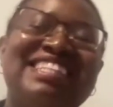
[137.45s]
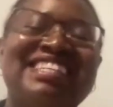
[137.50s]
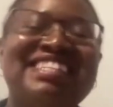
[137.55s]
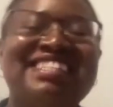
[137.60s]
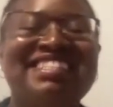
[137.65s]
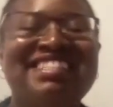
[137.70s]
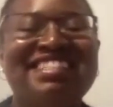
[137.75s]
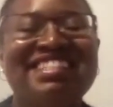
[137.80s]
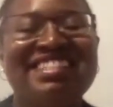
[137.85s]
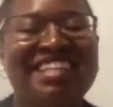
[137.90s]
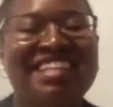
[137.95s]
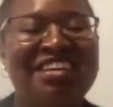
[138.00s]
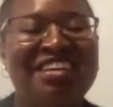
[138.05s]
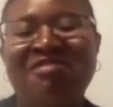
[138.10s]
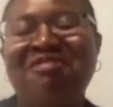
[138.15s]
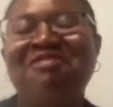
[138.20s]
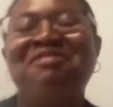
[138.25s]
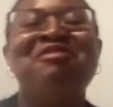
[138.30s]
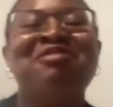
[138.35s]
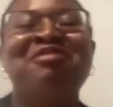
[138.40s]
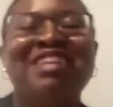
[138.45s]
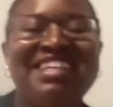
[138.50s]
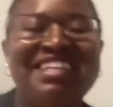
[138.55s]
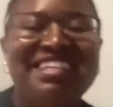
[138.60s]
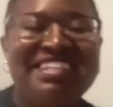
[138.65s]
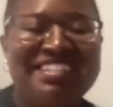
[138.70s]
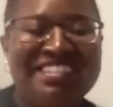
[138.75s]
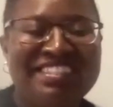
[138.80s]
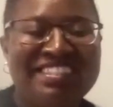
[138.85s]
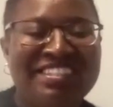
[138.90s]
this in 4
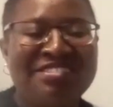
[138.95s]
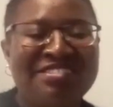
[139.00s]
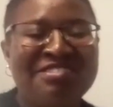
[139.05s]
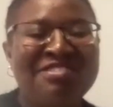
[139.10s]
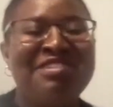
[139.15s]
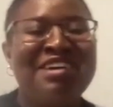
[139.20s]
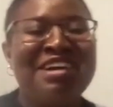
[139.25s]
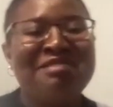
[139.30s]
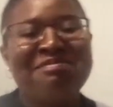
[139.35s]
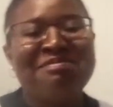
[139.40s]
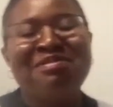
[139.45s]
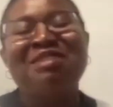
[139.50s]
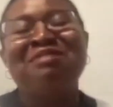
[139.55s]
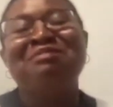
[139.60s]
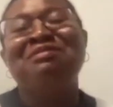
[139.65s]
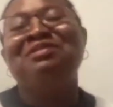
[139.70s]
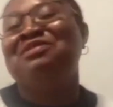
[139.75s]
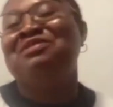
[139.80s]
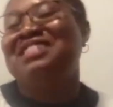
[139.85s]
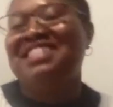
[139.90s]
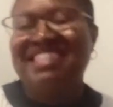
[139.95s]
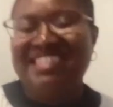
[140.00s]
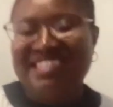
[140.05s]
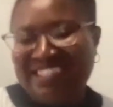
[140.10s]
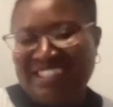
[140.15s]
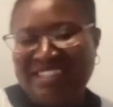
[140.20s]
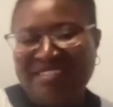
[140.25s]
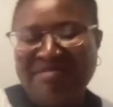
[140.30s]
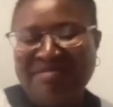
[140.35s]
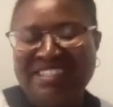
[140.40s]
years ago, I probably would say
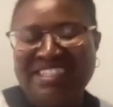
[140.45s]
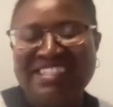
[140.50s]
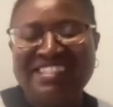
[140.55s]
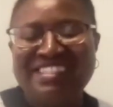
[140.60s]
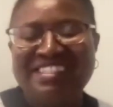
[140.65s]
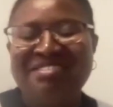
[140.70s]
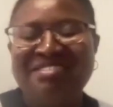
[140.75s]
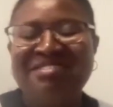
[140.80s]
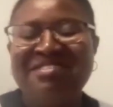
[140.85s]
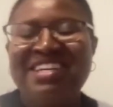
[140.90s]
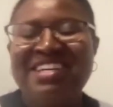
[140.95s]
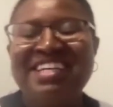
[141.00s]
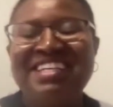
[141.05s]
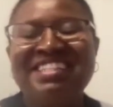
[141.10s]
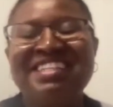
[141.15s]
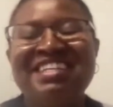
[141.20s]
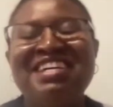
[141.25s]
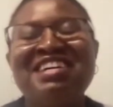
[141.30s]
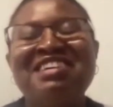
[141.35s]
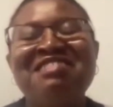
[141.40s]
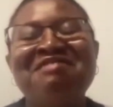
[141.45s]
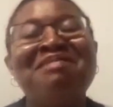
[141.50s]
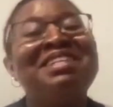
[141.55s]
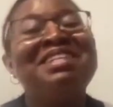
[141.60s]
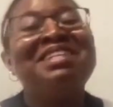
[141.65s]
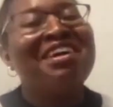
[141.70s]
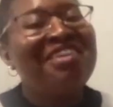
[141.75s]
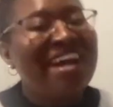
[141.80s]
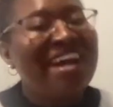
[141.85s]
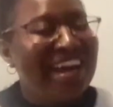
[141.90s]
something different.
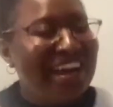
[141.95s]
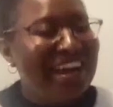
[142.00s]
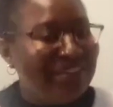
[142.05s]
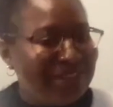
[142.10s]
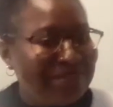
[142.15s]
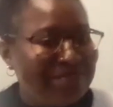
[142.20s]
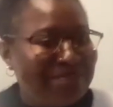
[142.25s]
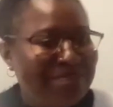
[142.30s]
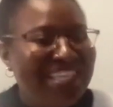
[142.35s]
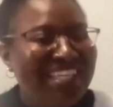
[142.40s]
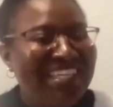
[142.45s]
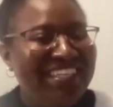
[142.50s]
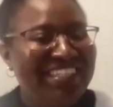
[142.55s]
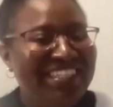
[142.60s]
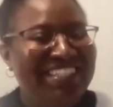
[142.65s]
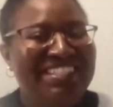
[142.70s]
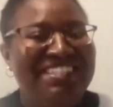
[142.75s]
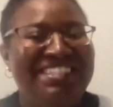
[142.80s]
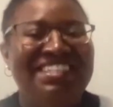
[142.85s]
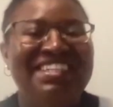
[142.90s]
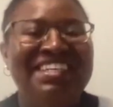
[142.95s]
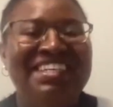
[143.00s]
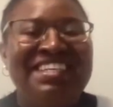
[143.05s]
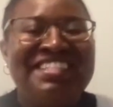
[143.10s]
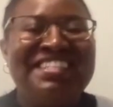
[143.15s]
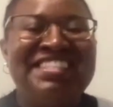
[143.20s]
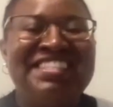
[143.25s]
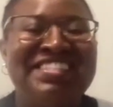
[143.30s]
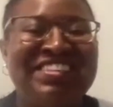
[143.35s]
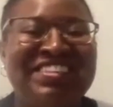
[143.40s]
But now I have a Ph.D,
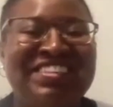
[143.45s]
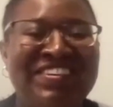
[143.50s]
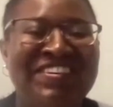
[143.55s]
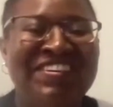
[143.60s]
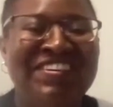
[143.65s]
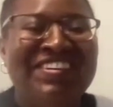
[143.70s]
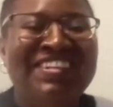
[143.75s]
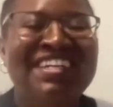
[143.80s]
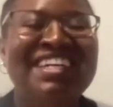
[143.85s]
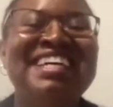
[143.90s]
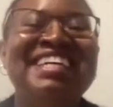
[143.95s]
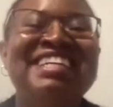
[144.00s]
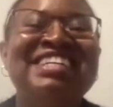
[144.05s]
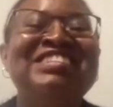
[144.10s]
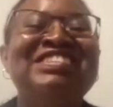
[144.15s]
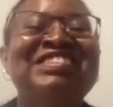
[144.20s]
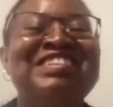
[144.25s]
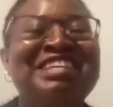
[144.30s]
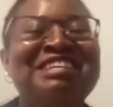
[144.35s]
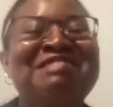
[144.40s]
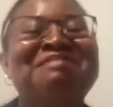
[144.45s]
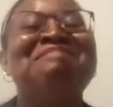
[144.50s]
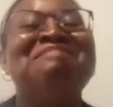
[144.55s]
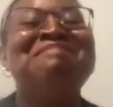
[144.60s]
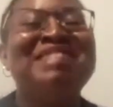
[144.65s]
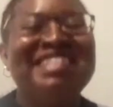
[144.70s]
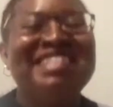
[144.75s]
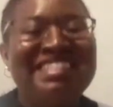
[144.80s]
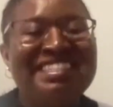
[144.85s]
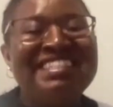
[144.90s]
so you keep
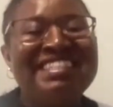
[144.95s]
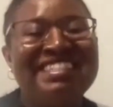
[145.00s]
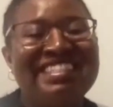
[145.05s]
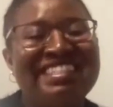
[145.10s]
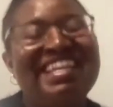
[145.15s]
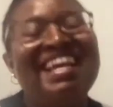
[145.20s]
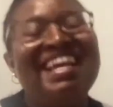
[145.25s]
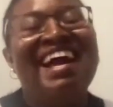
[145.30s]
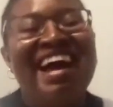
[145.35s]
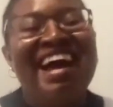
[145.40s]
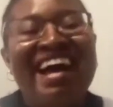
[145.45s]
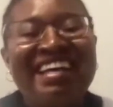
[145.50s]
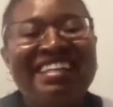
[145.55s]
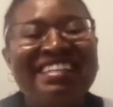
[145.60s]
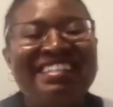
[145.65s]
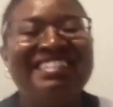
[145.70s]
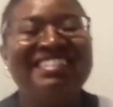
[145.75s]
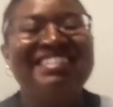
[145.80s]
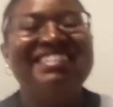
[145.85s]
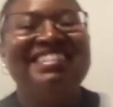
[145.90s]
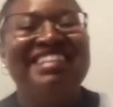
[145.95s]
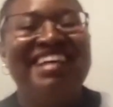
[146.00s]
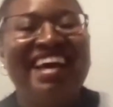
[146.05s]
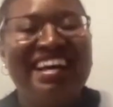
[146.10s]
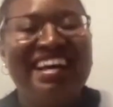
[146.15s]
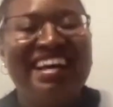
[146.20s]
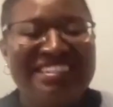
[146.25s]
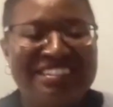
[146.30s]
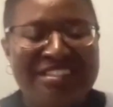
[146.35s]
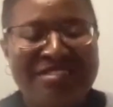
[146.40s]
meeting the hardest and
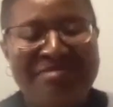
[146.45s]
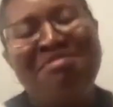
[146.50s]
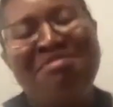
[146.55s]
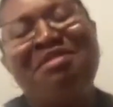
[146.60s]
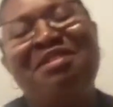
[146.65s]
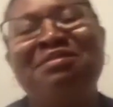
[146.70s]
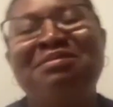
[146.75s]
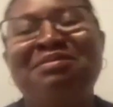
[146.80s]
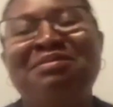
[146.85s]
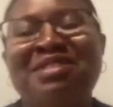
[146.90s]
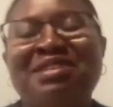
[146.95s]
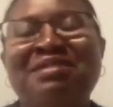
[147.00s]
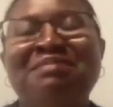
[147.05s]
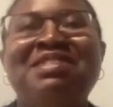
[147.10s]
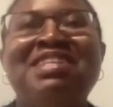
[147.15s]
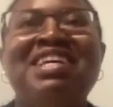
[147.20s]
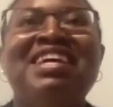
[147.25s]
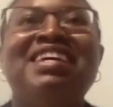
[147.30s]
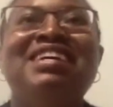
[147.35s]
hardest problems.